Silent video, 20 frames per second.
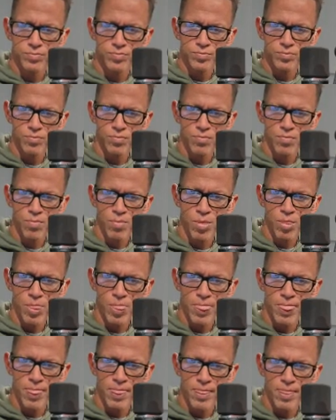
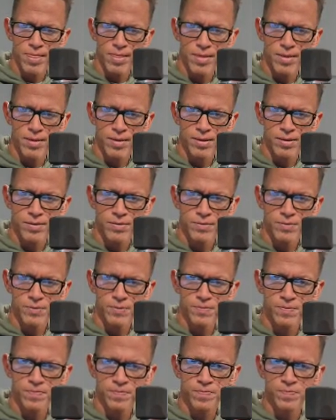
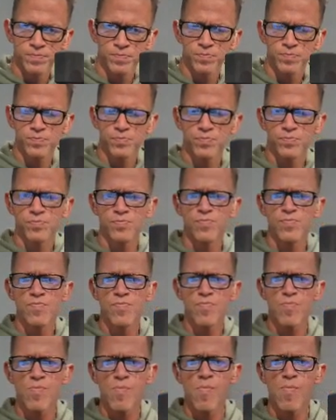
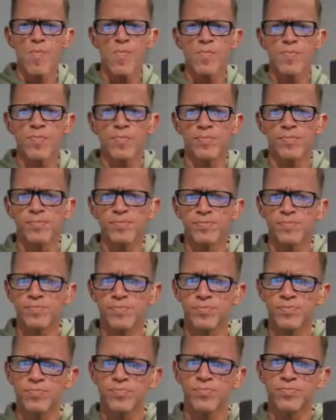
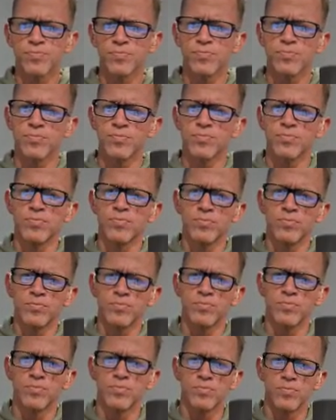
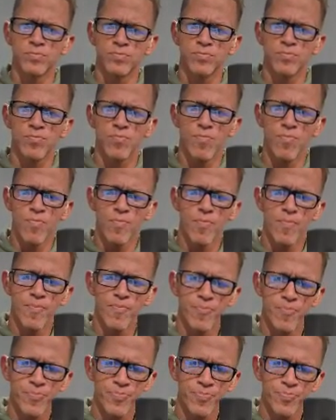
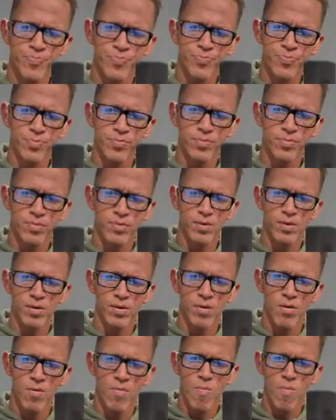
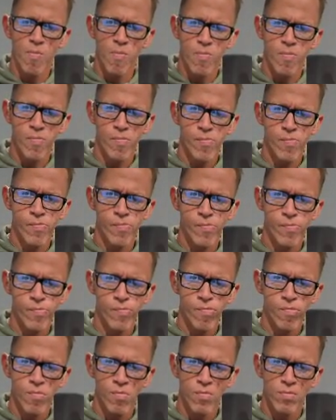(not speaking)